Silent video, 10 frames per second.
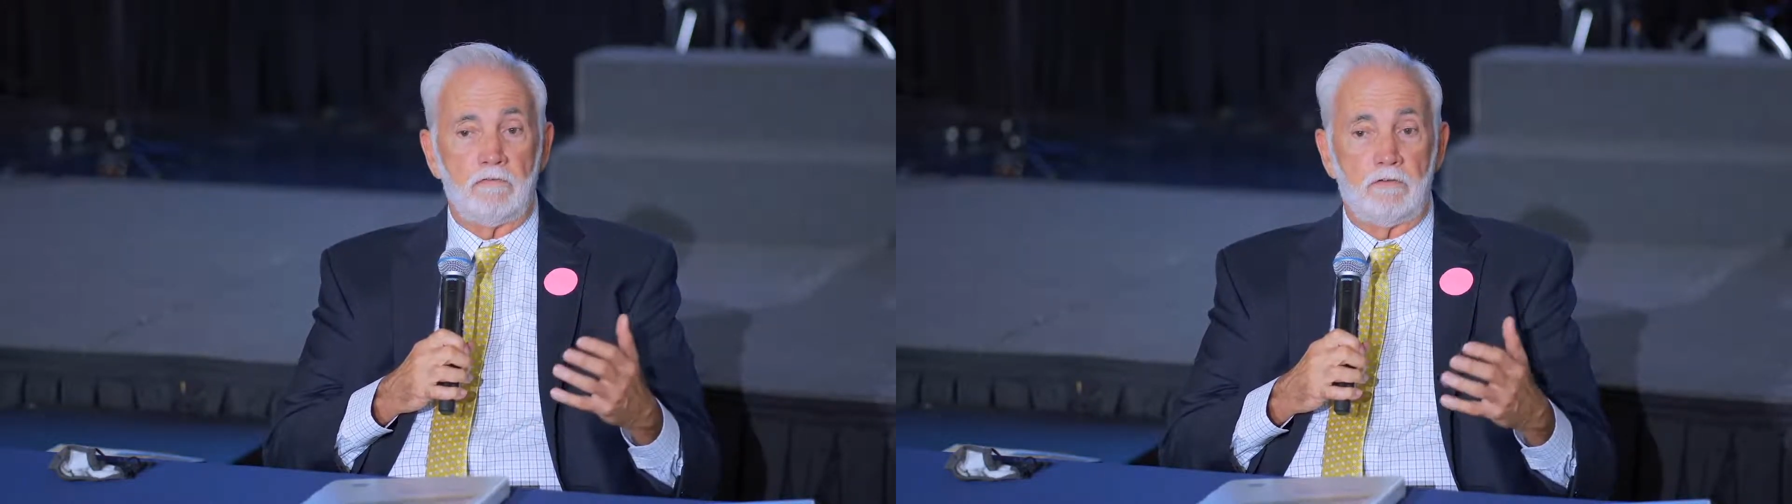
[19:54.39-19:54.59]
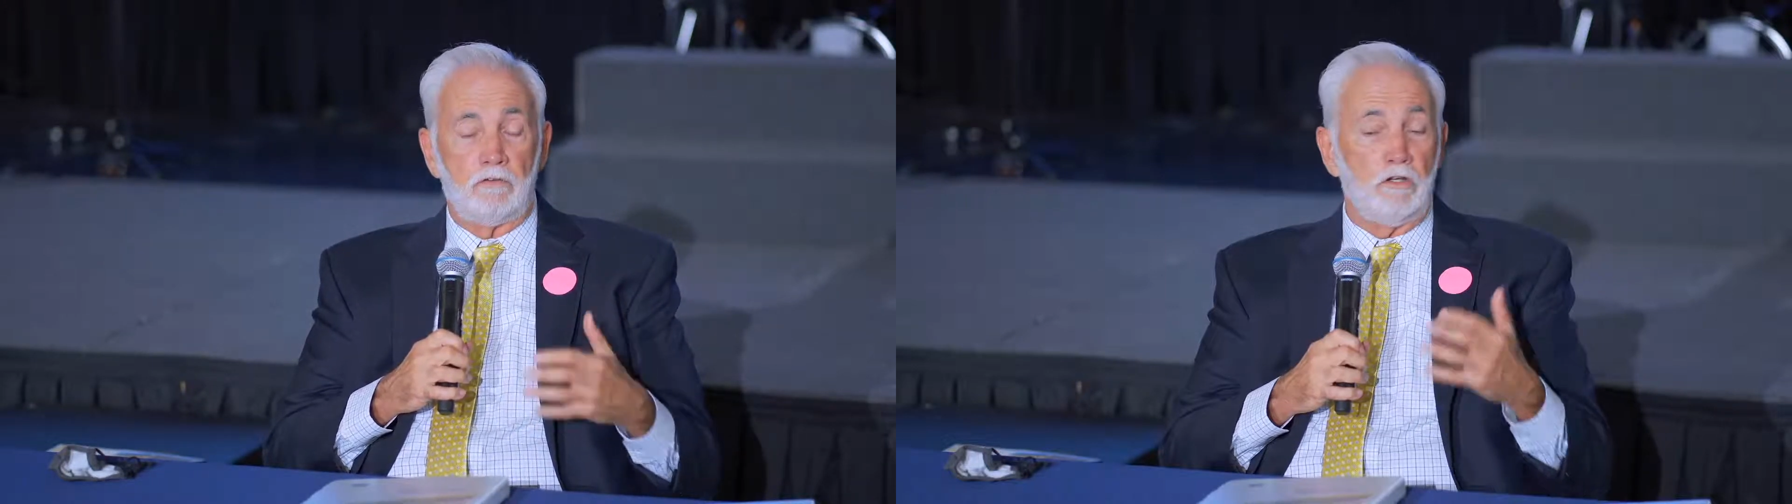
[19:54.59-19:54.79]

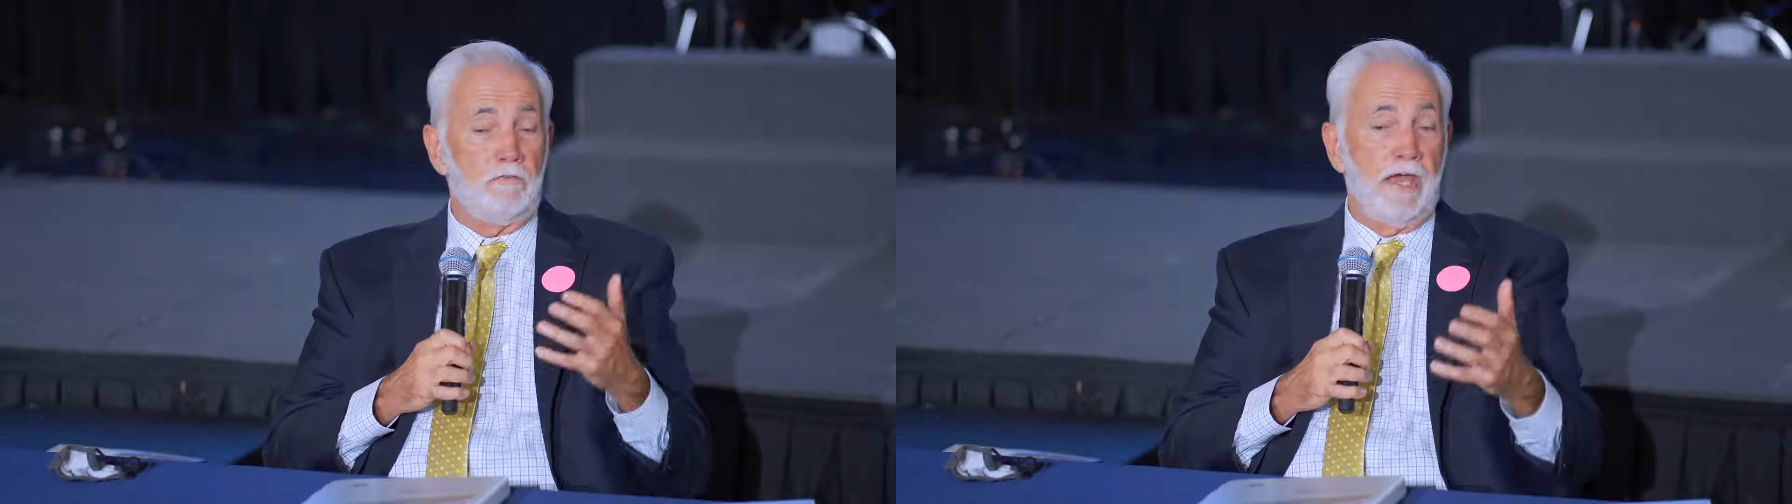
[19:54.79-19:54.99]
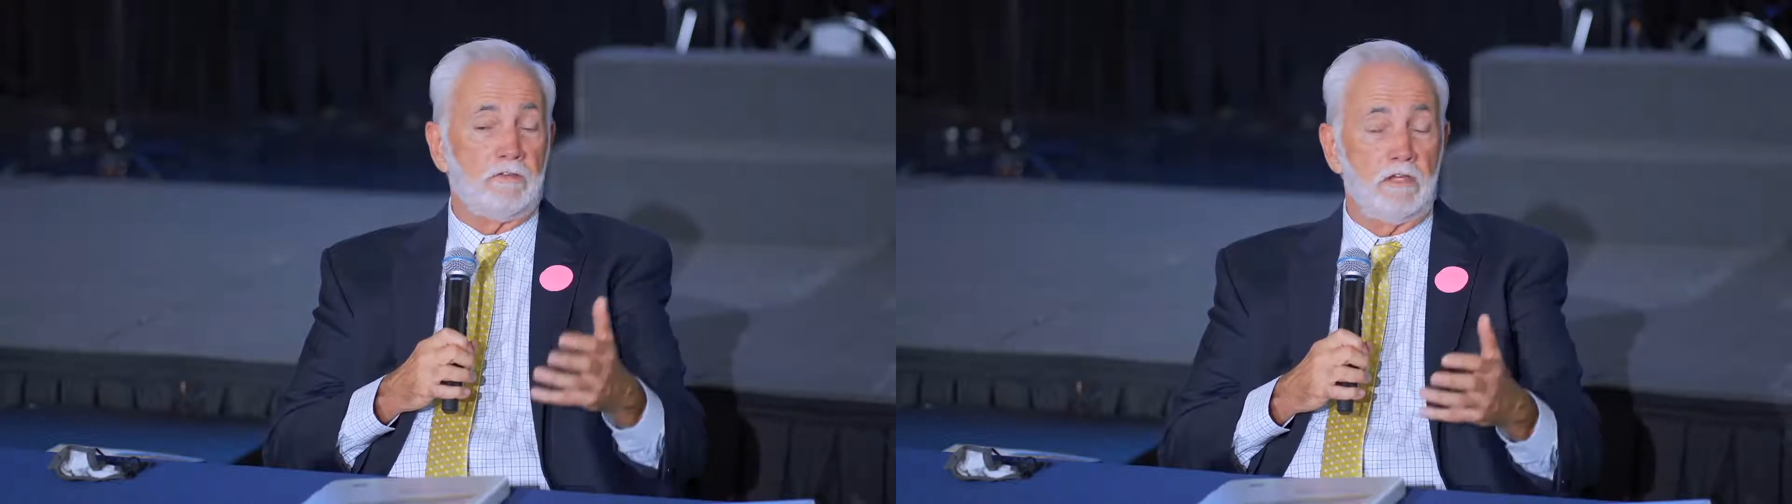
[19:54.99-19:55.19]
if a flu
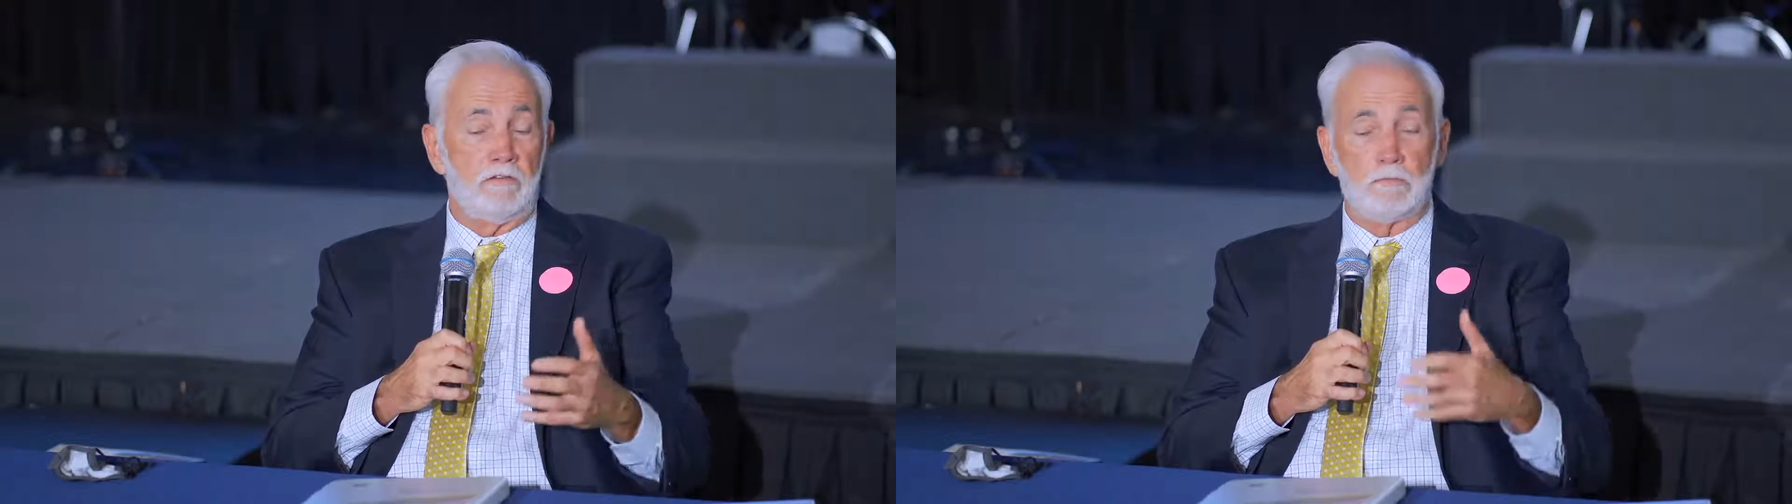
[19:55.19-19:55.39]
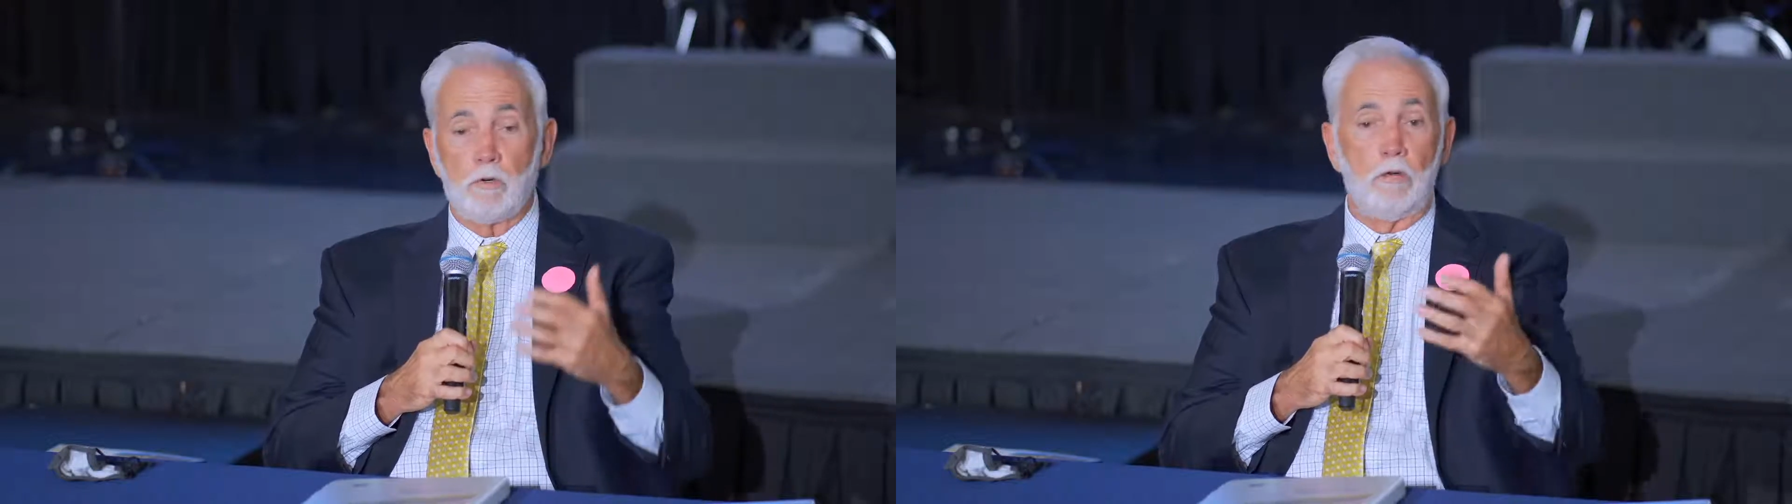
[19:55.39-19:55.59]
vaccine
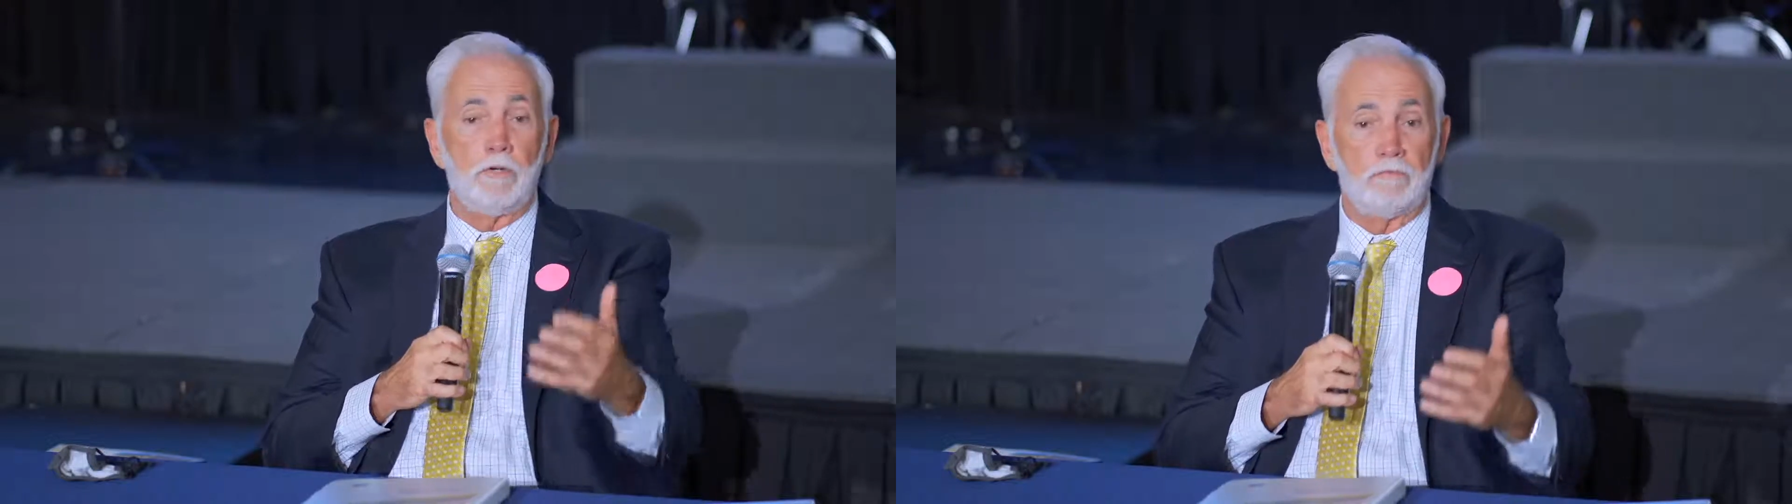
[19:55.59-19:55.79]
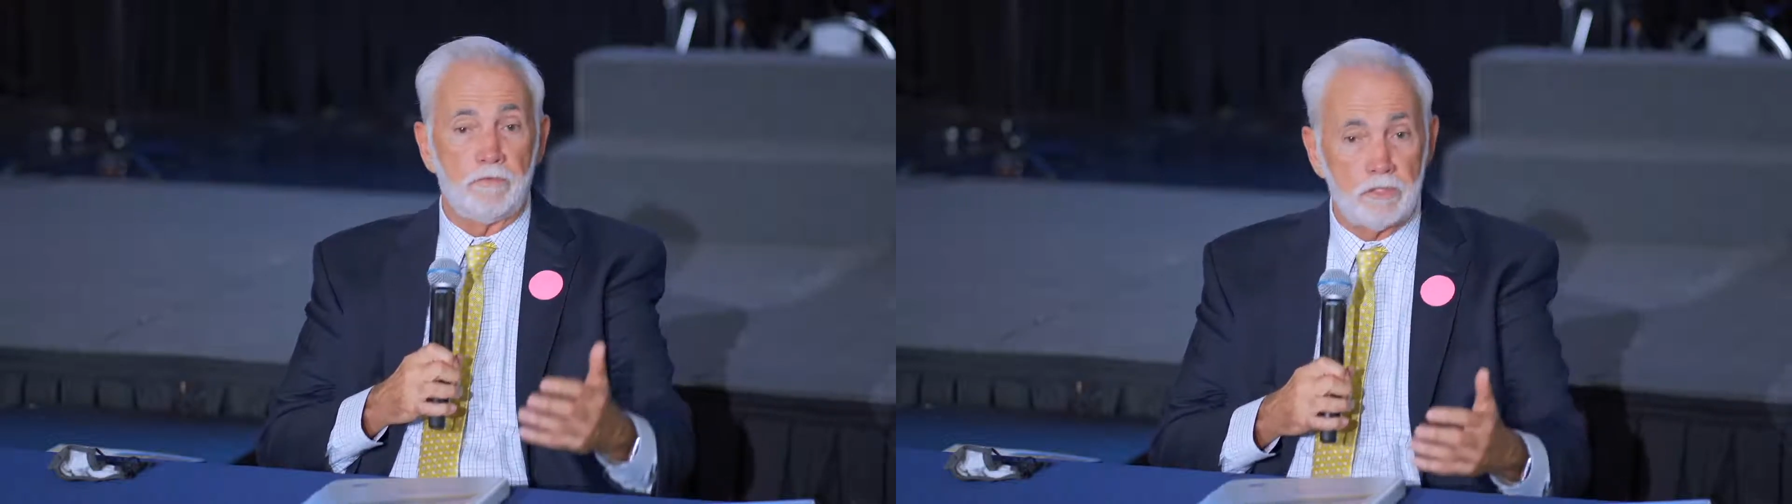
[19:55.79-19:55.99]
is
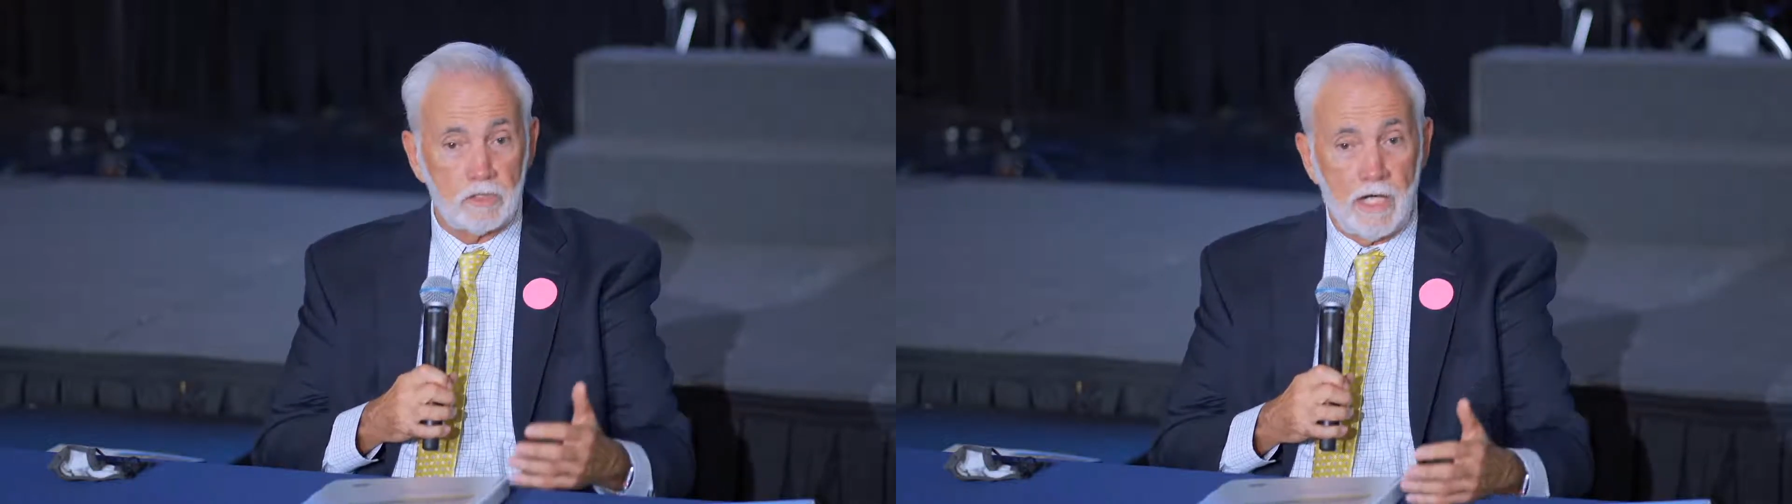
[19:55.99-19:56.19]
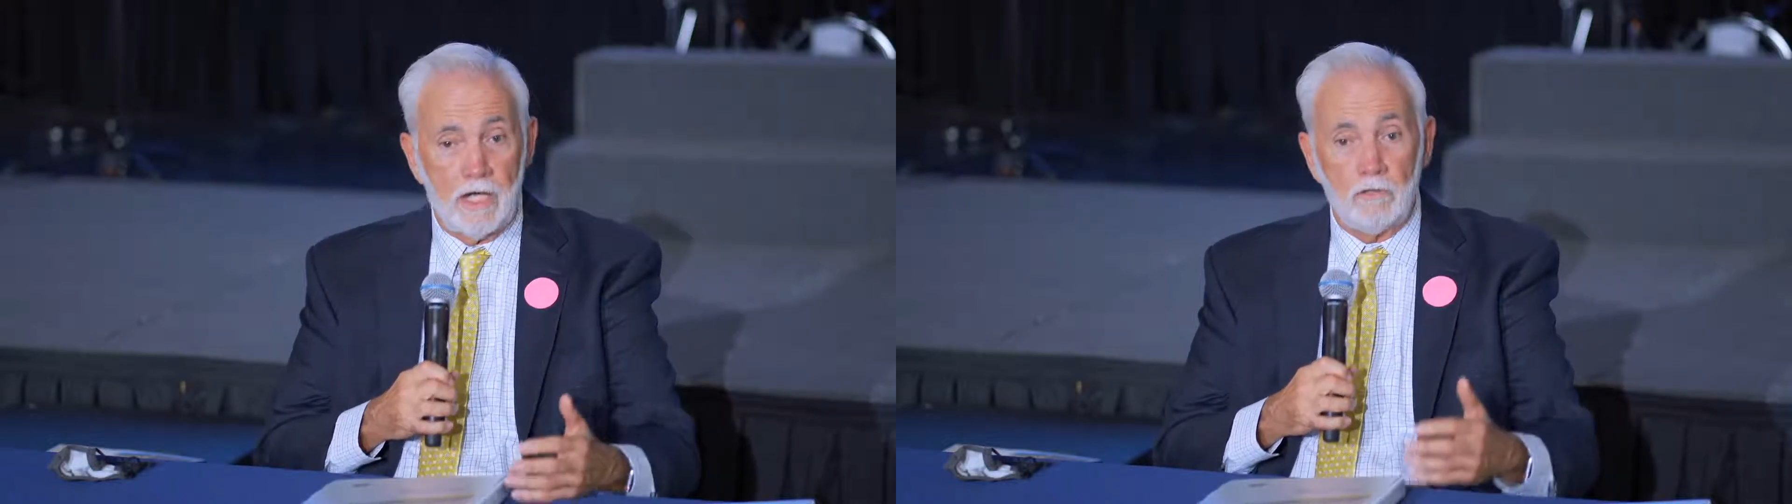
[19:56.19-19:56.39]
appropriate for your
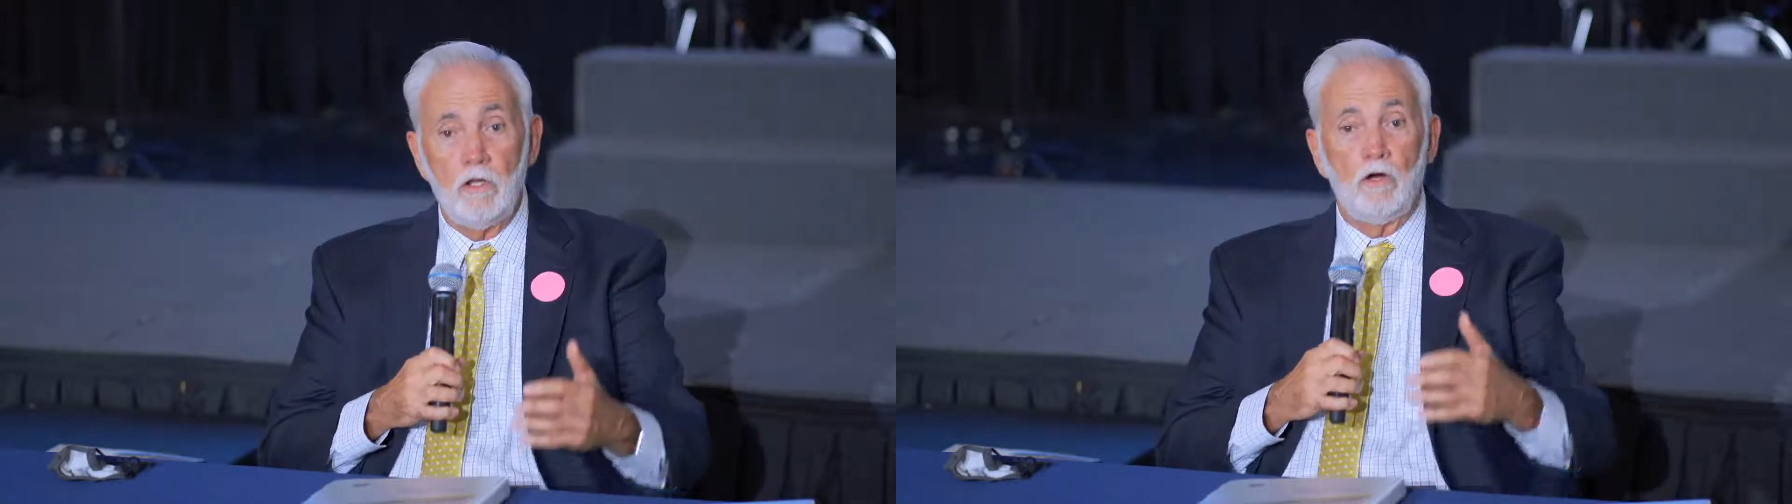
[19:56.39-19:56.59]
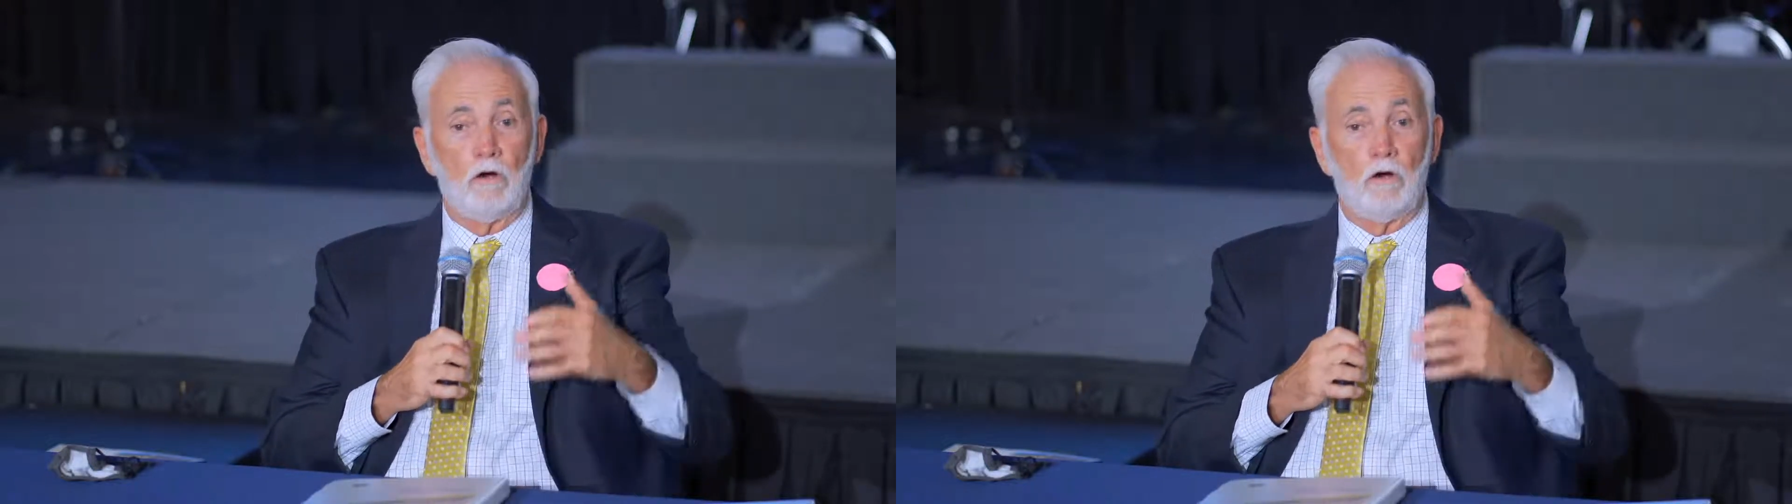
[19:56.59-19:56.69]
child,